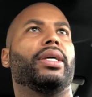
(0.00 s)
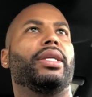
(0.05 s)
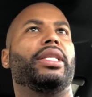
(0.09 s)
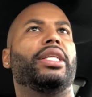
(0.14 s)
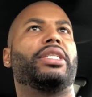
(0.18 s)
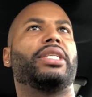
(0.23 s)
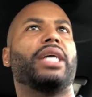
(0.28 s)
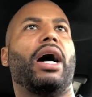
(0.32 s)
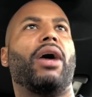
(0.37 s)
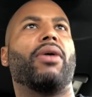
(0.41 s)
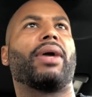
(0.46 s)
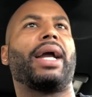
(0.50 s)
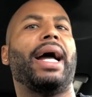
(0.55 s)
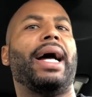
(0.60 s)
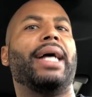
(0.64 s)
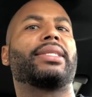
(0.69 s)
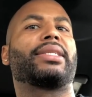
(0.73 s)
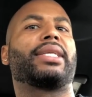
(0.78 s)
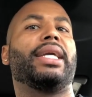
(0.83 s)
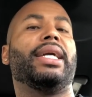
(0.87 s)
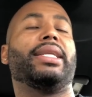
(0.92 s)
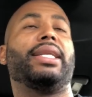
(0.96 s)
Did y'all
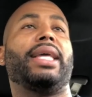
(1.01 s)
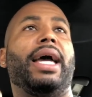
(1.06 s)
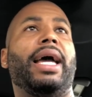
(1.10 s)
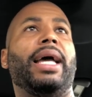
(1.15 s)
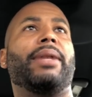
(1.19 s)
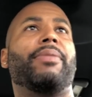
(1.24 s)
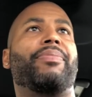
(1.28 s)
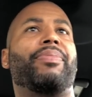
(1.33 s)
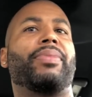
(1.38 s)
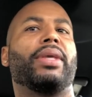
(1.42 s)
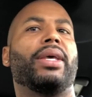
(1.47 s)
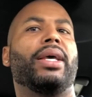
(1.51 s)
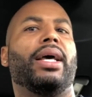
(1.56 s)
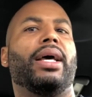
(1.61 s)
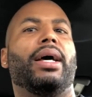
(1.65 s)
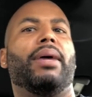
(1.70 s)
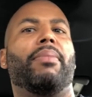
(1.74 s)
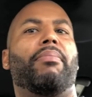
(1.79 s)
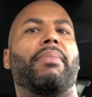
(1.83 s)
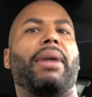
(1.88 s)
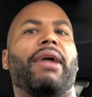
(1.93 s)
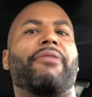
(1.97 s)
guys get that?
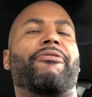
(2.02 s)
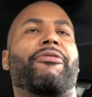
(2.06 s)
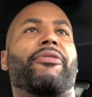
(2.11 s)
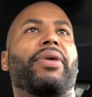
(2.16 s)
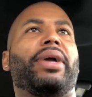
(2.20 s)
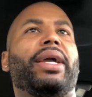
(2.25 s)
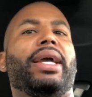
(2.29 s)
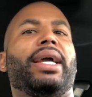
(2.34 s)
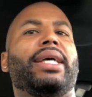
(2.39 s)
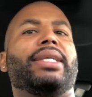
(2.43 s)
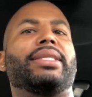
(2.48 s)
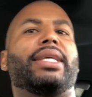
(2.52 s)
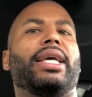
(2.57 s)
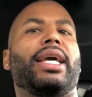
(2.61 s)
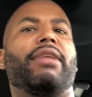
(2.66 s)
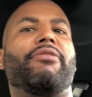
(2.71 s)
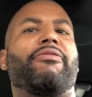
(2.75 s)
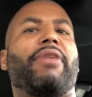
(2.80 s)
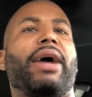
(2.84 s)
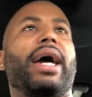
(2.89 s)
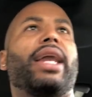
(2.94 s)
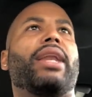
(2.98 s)
My friends
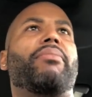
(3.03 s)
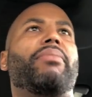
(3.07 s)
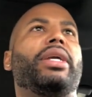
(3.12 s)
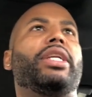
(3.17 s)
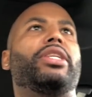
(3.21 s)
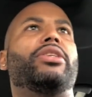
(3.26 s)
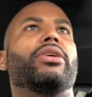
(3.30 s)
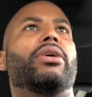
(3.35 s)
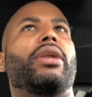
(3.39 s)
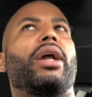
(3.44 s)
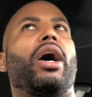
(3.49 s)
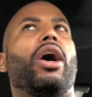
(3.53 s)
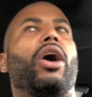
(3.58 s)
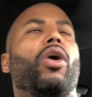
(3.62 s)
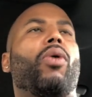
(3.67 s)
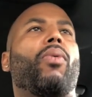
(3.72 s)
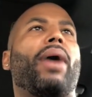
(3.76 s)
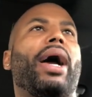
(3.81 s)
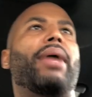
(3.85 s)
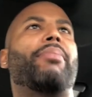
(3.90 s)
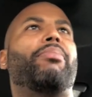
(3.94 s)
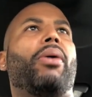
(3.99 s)
invited me to an
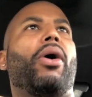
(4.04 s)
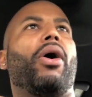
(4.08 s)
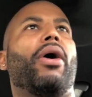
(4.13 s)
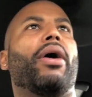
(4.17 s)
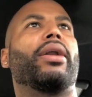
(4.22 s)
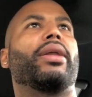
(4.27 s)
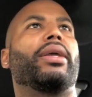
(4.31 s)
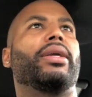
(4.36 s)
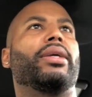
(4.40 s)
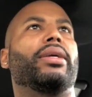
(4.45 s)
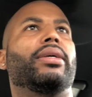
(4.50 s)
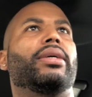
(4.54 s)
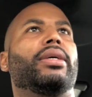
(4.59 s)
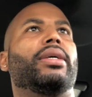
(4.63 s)
all-white party.